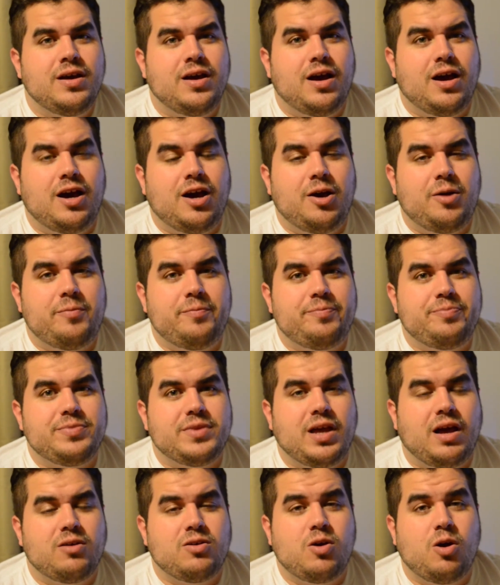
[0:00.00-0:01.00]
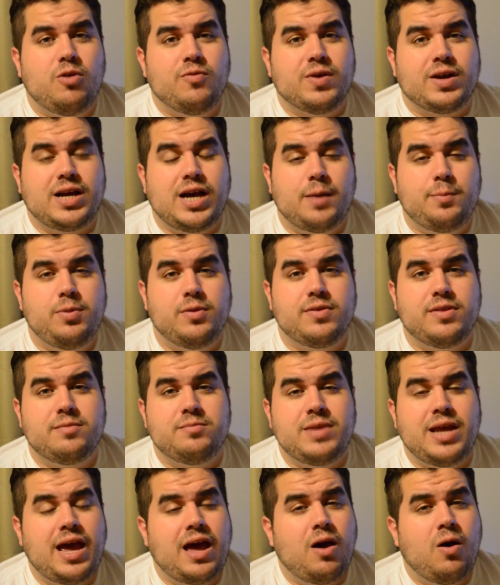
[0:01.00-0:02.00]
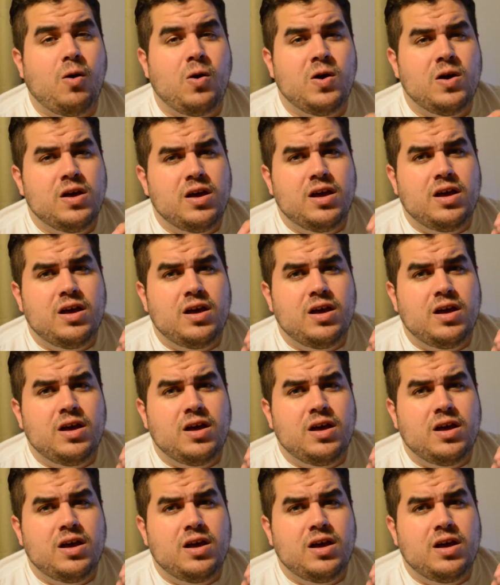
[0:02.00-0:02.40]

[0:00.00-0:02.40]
I'll go over a couple of them now.